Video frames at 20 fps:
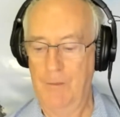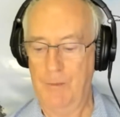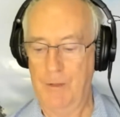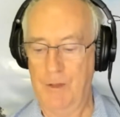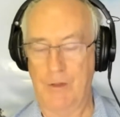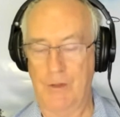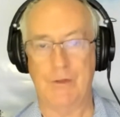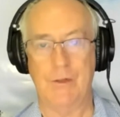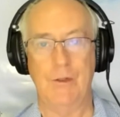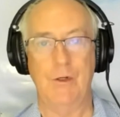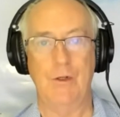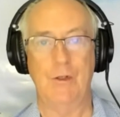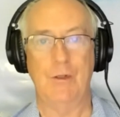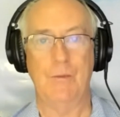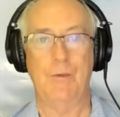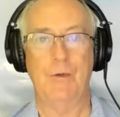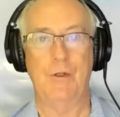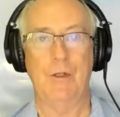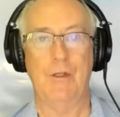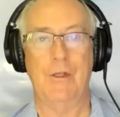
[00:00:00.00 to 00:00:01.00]
But as soon as you
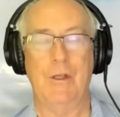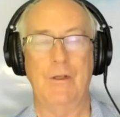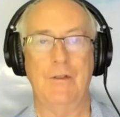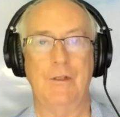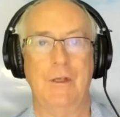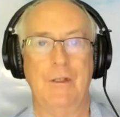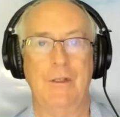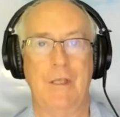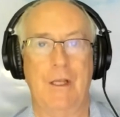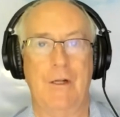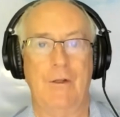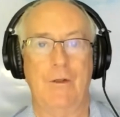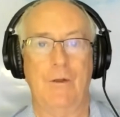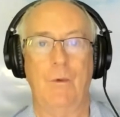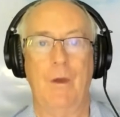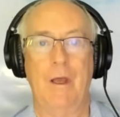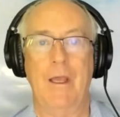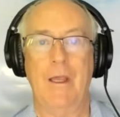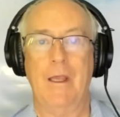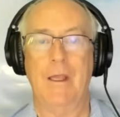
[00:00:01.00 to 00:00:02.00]
pull those things out of the
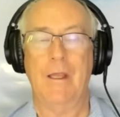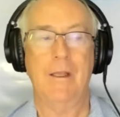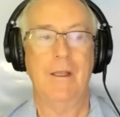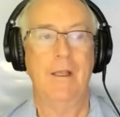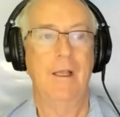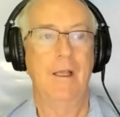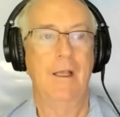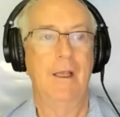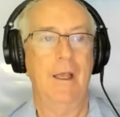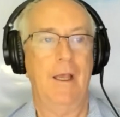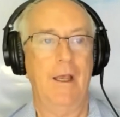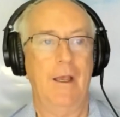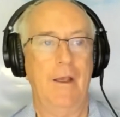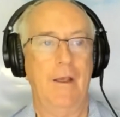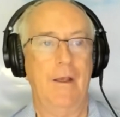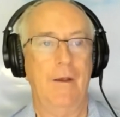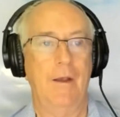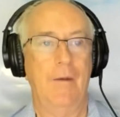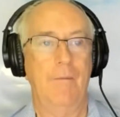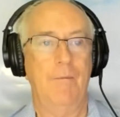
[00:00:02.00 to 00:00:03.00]
way,
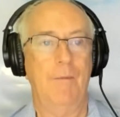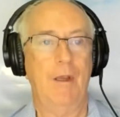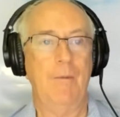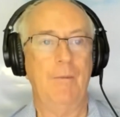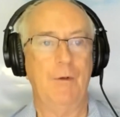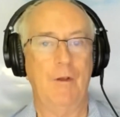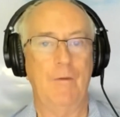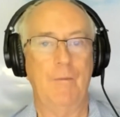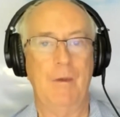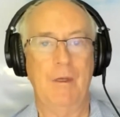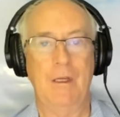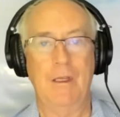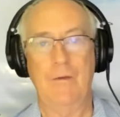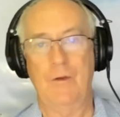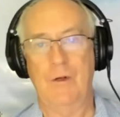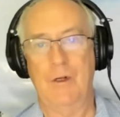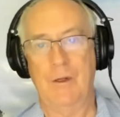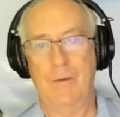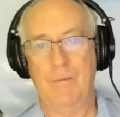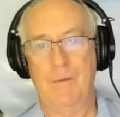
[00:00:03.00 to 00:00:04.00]
uh, people have been
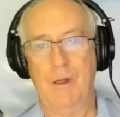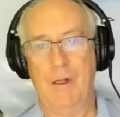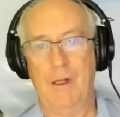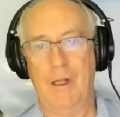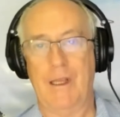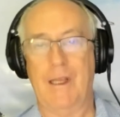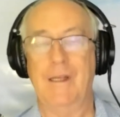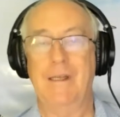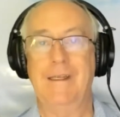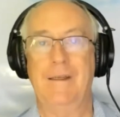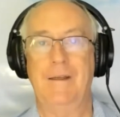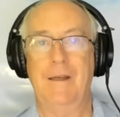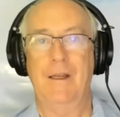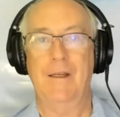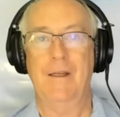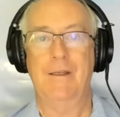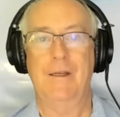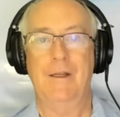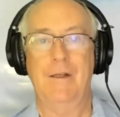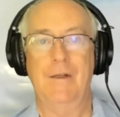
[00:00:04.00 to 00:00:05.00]
given a like a,
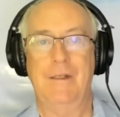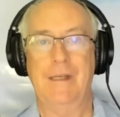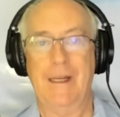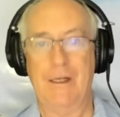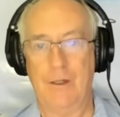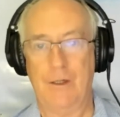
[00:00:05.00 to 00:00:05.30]
a debt